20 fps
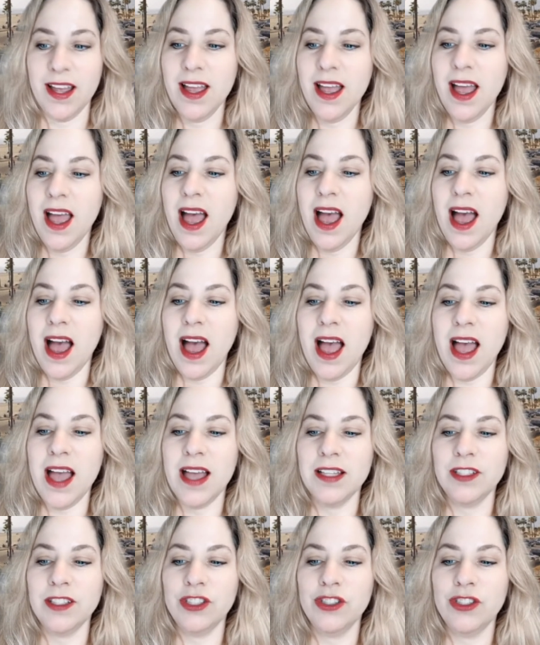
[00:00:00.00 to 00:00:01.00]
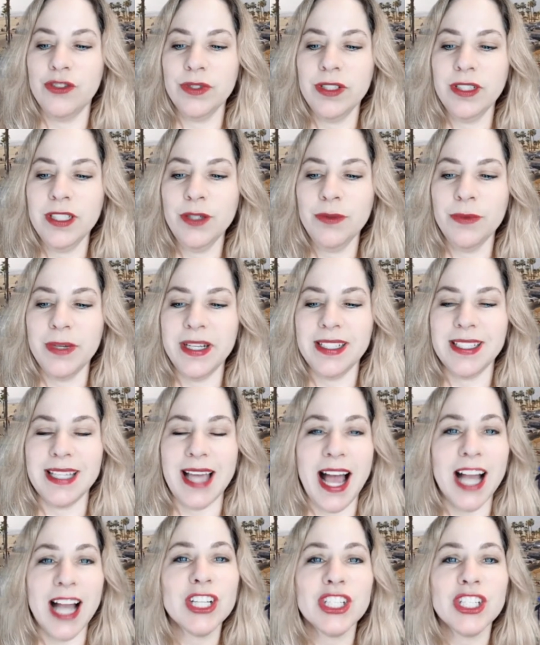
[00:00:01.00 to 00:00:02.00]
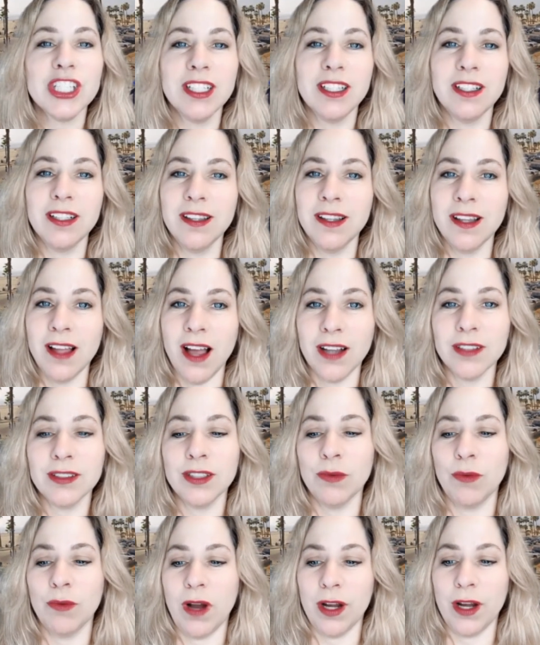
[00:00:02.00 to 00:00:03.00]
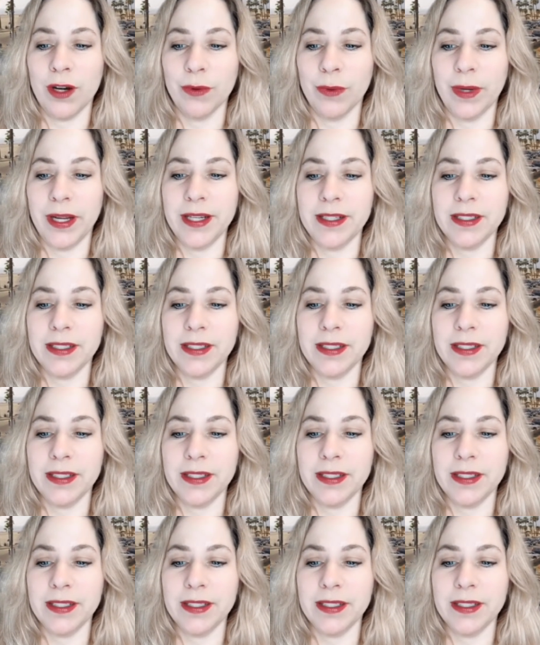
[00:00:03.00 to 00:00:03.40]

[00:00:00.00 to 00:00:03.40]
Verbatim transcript: and drilling waste actually clogged the waterways.